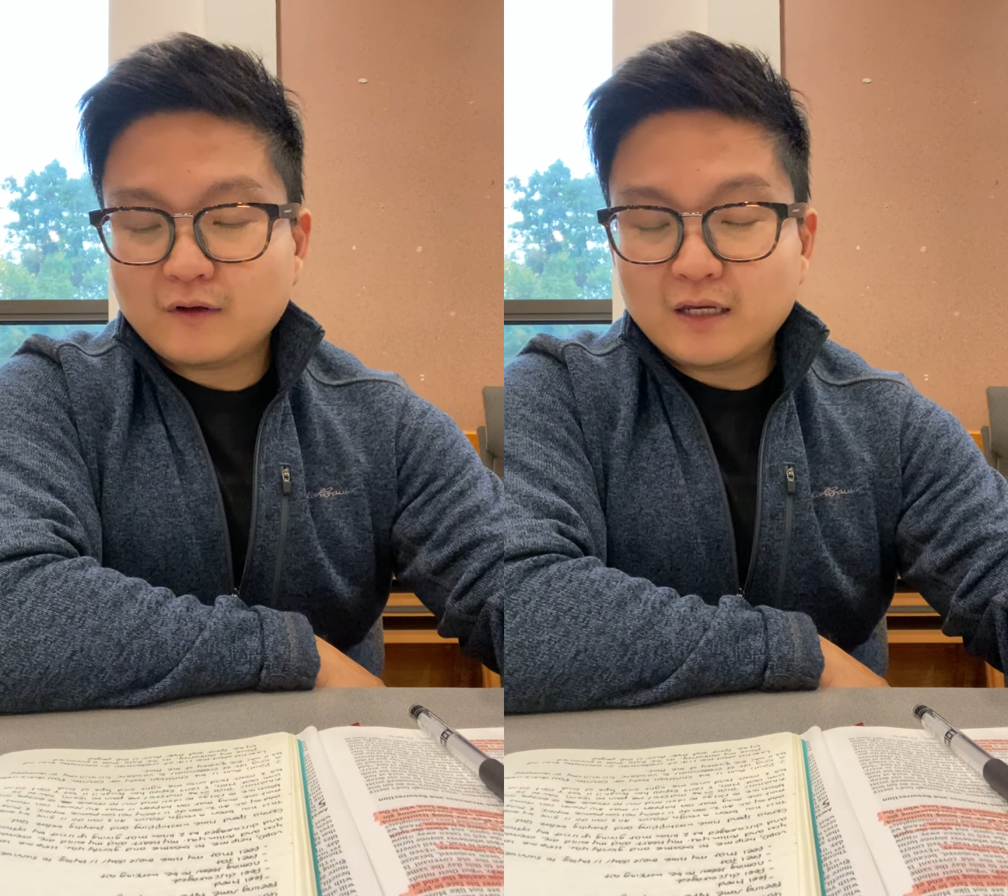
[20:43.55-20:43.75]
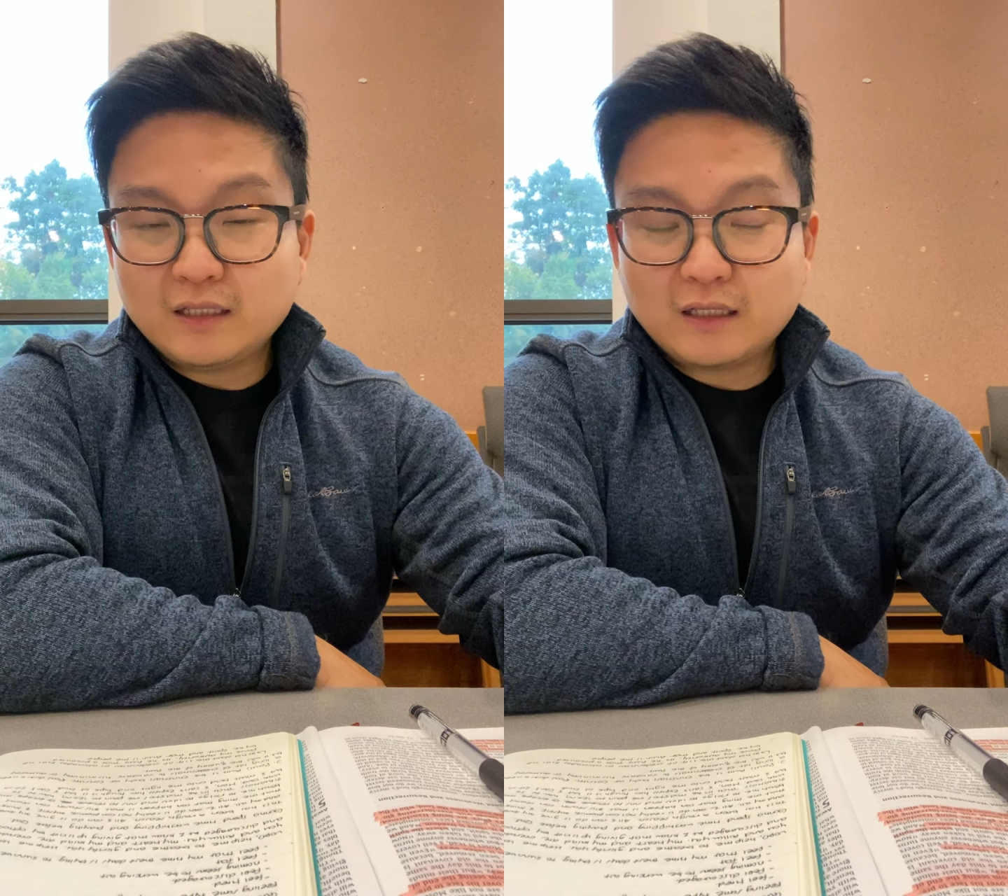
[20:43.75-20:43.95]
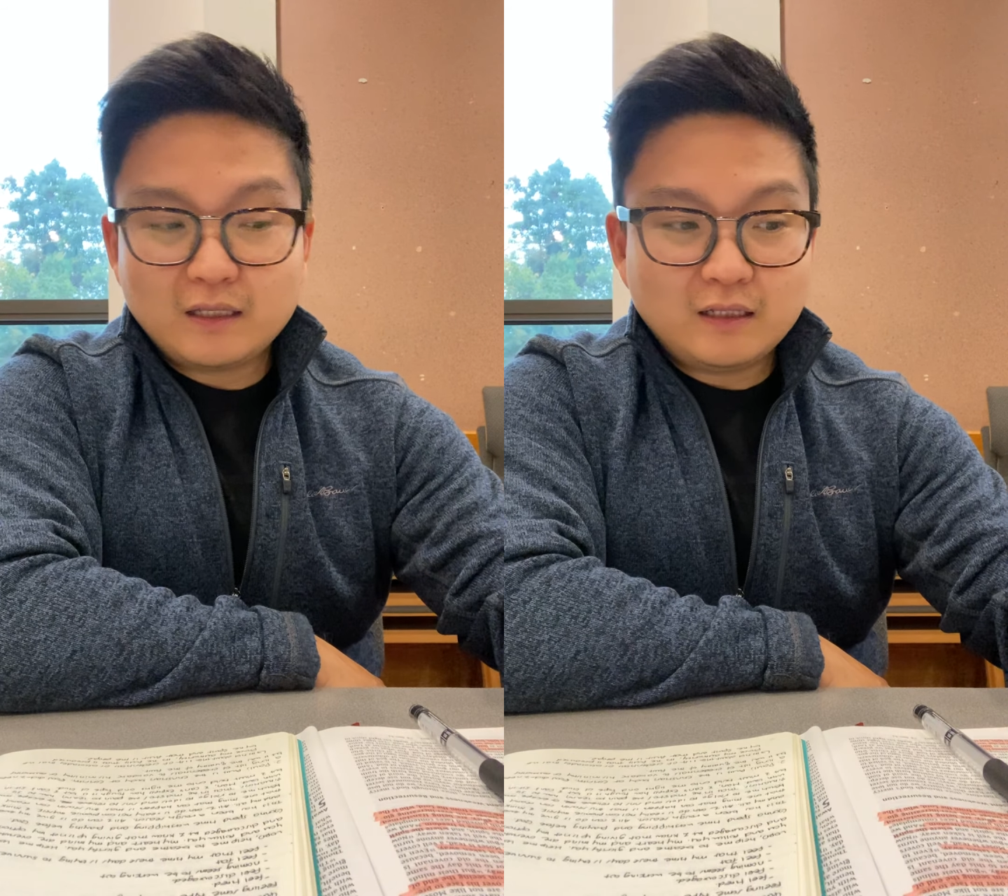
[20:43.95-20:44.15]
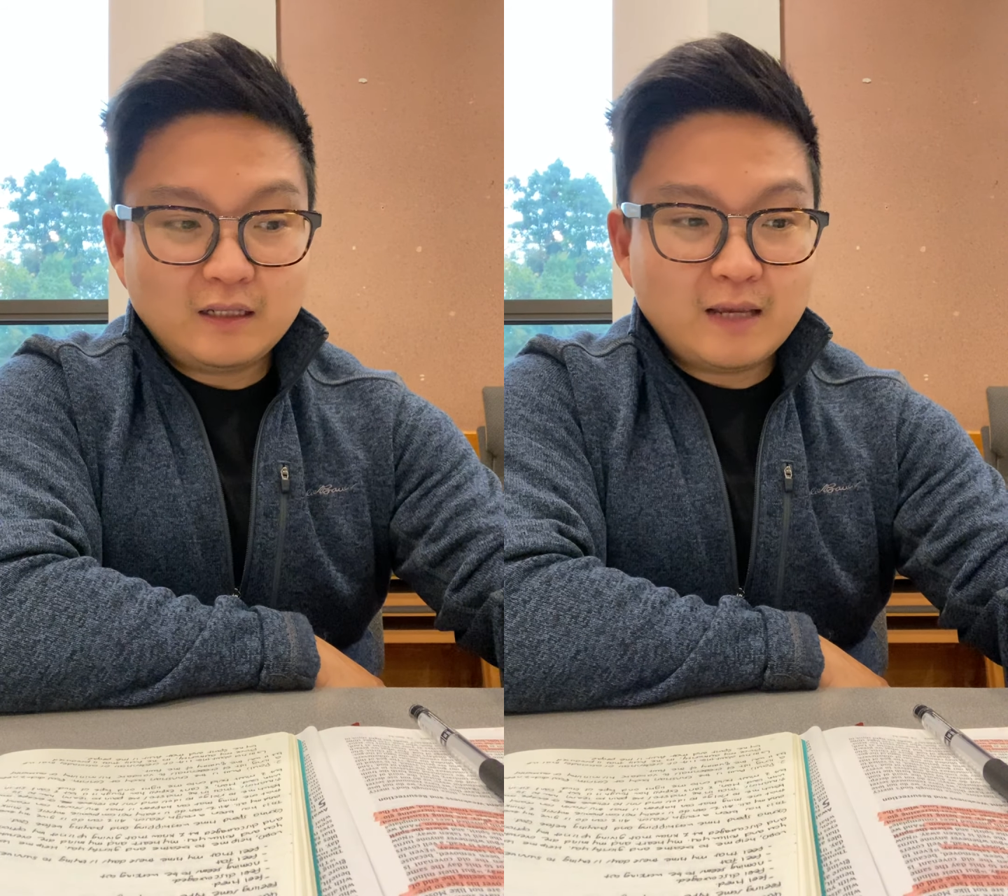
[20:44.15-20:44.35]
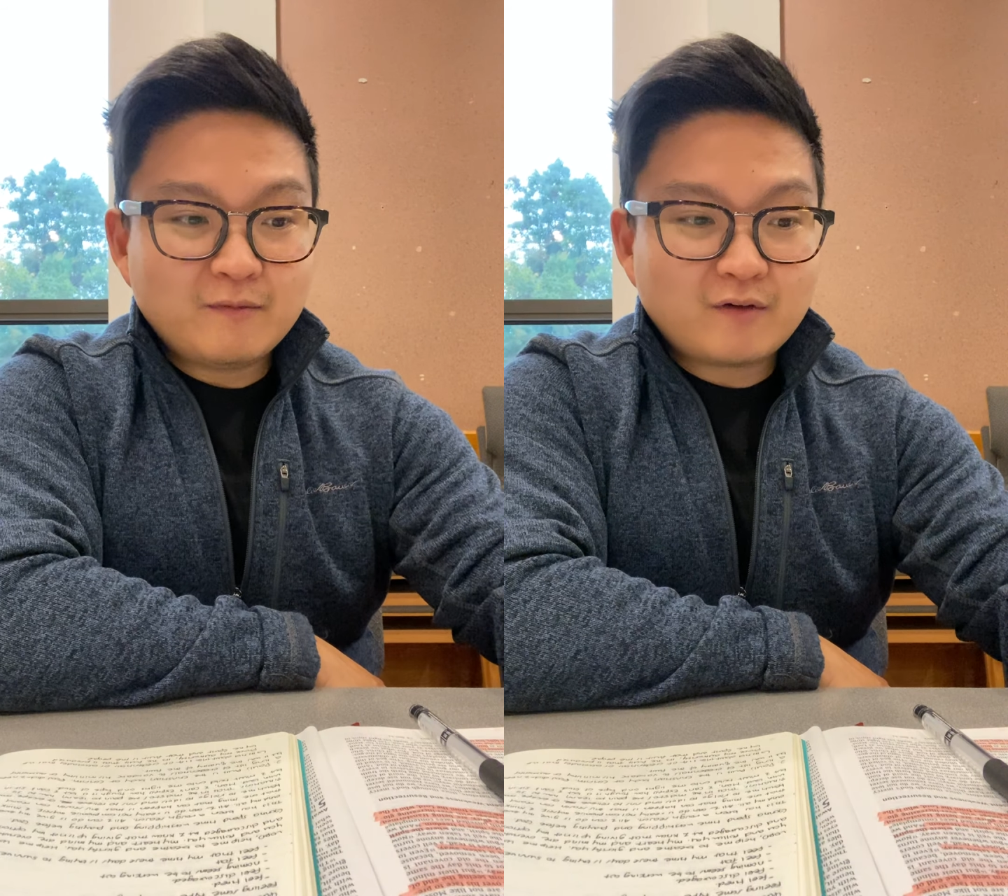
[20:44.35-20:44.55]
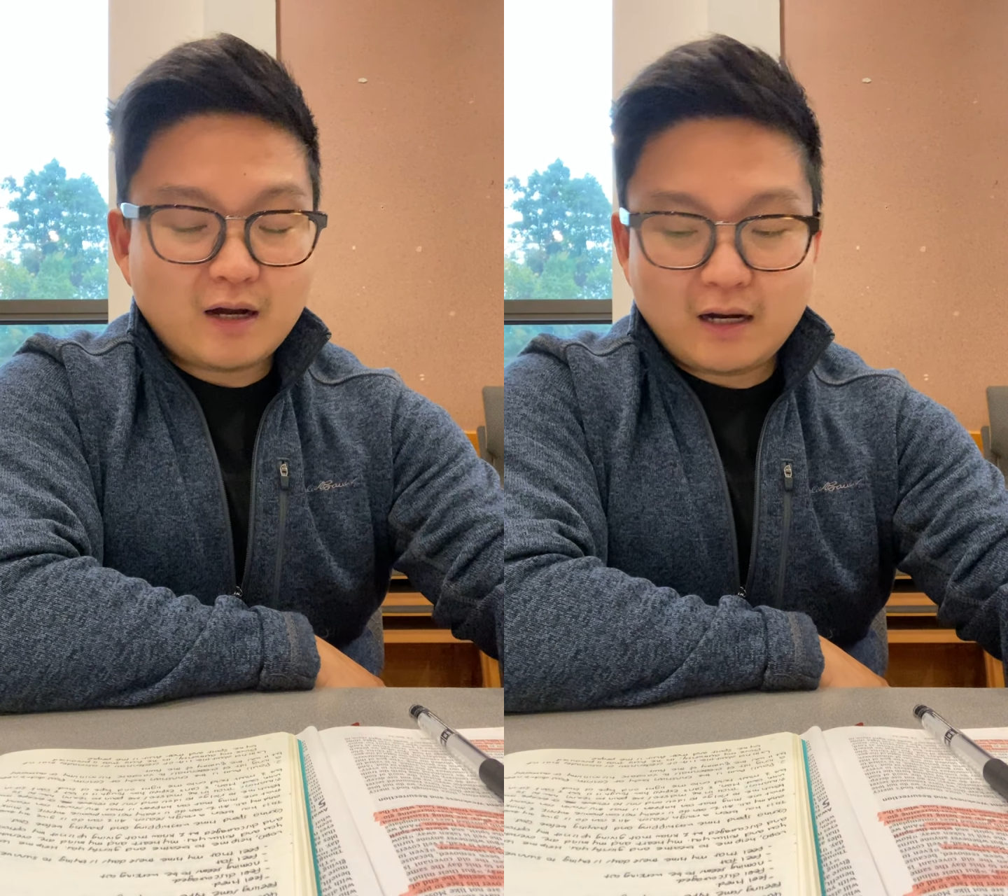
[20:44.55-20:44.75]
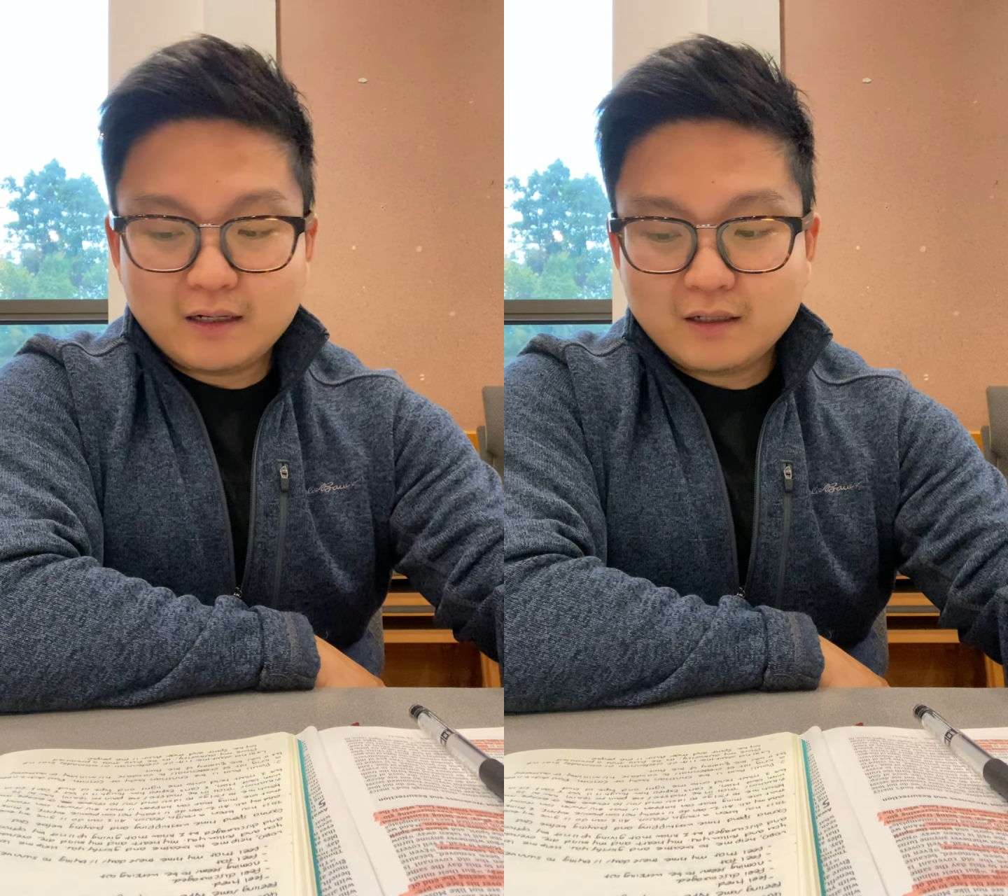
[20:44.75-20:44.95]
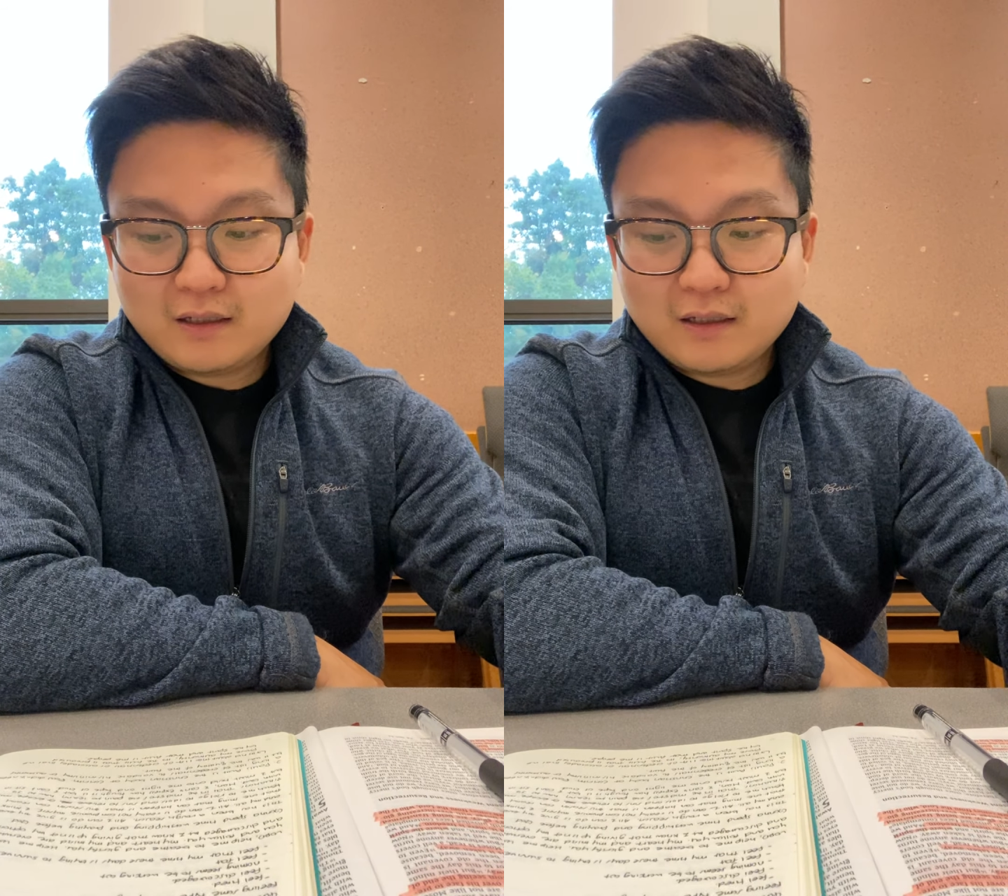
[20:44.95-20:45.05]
in the, in the name of God,